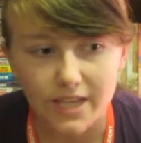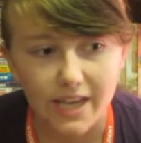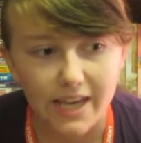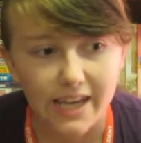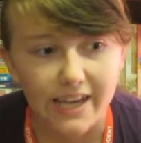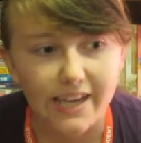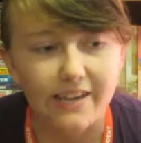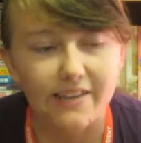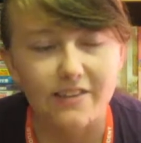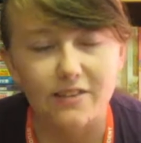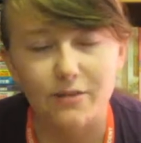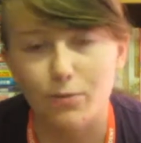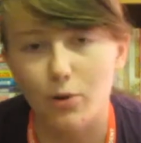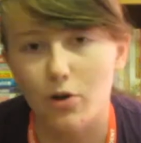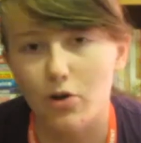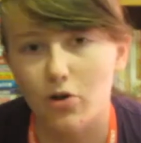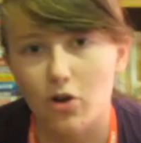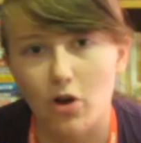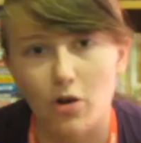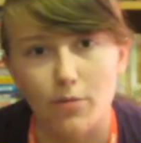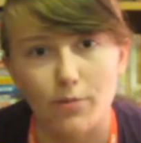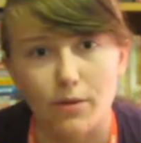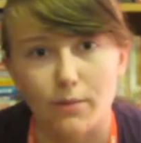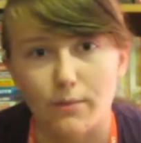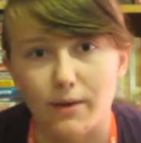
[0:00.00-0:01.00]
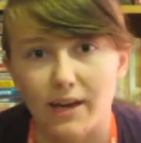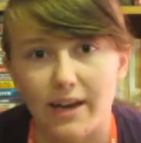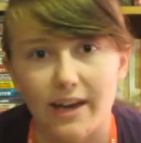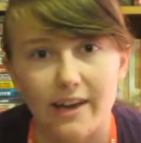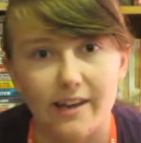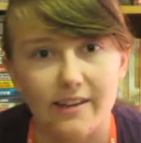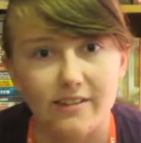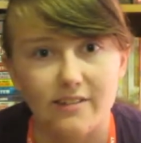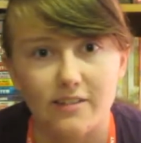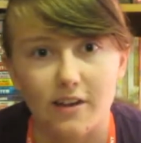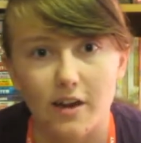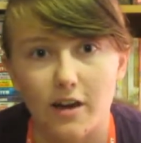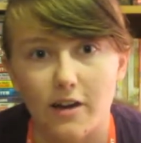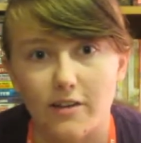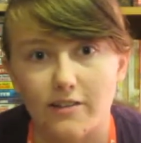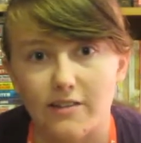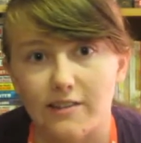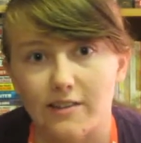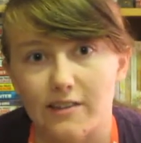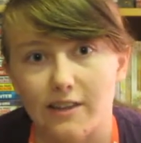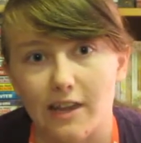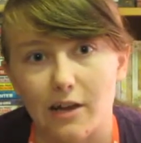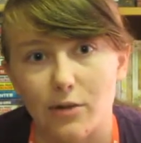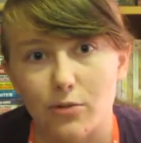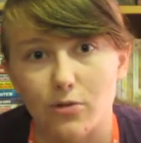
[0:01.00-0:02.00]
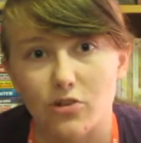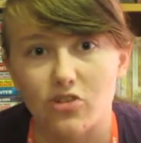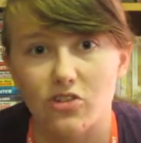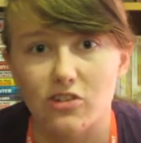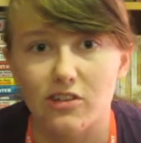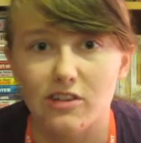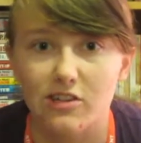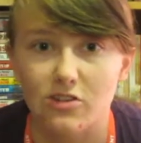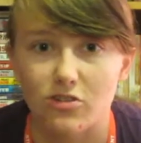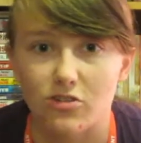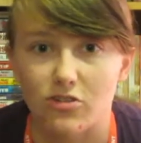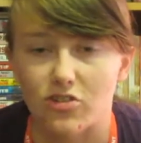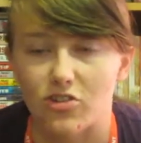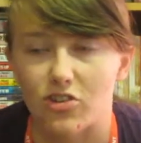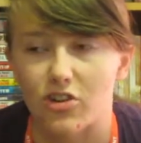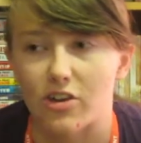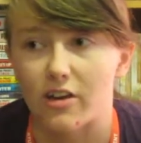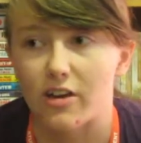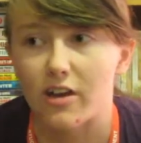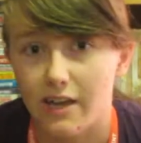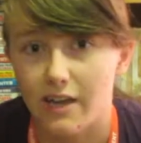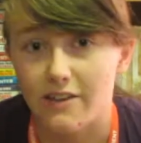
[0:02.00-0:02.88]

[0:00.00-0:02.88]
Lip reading: It is what got me my A stars in language and literature.